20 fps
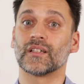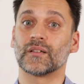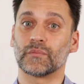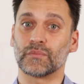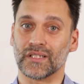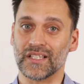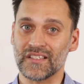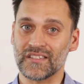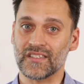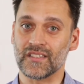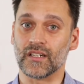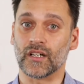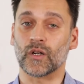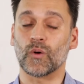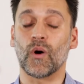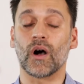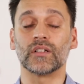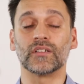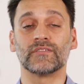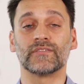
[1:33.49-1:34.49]
Please see a
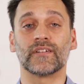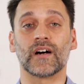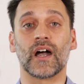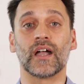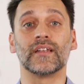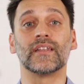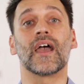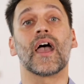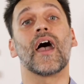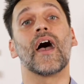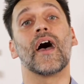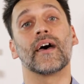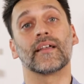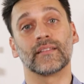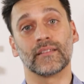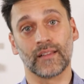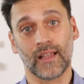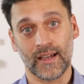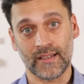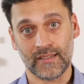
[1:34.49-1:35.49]
qualified
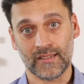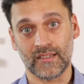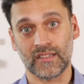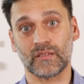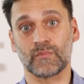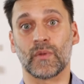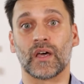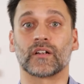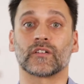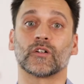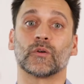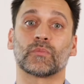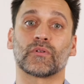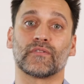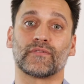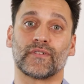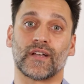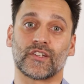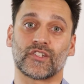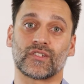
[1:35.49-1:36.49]
and licensed medical
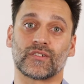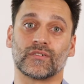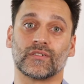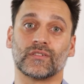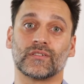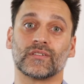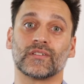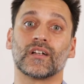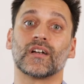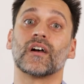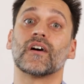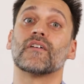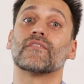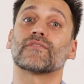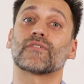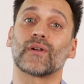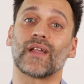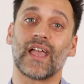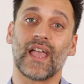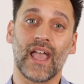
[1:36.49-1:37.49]
professional
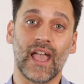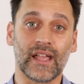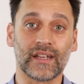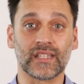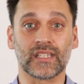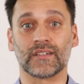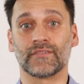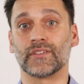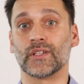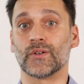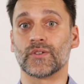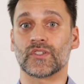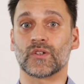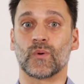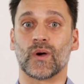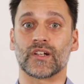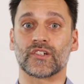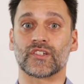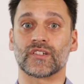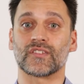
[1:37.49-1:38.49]
for any of those
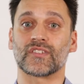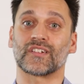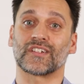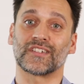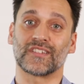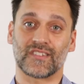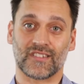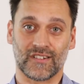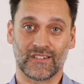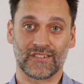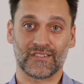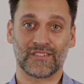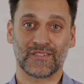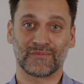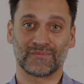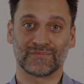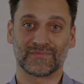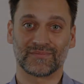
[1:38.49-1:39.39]
questions or concerns.